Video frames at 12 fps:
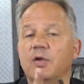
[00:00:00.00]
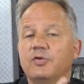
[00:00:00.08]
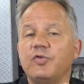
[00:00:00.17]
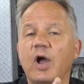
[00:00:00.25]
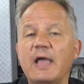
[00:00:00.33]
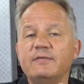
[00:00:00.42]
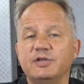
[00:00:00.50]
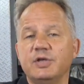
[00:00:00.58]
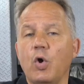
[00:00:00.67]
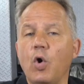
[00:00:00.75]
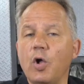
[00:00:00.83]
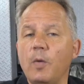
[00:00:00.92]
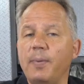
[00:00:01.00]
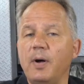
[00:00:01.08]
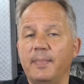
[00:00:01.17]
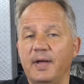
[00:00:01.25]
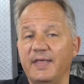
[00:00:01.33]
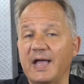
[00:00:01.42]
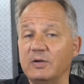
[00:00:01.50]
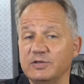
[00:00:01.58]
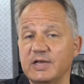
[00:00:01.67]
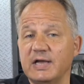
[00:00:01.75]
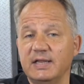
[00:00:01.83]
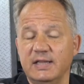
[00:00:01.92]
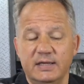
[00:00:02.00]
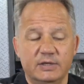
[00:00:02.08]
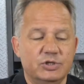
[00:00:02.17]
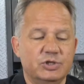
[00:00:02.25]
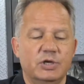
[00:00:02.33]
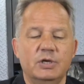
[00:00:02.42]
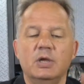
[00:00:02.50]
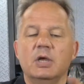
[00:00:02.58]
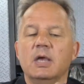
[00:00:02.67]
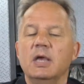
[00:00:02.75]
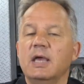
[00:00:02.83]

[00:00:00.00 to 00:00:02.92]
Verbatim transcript: drives the oil pump on the outside of the engine,